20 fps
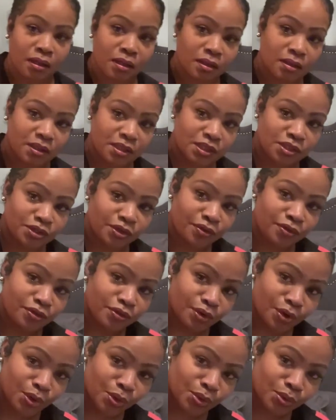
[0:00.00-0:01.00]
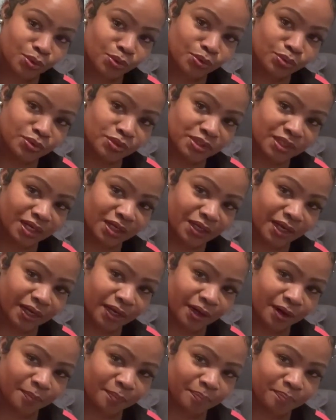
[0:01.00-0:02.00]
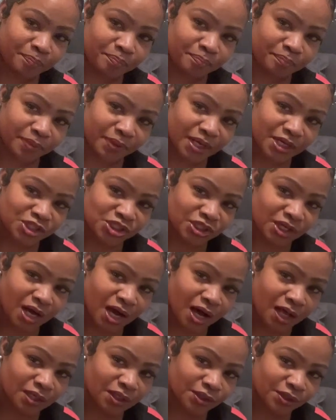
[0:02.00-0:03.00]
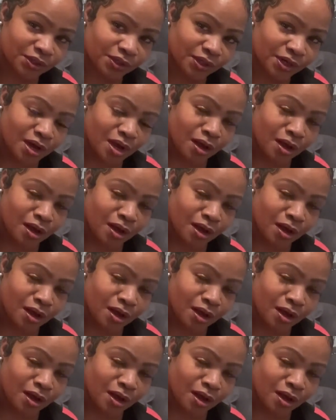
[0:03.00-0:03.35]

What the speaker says: these are those. They're like a blush color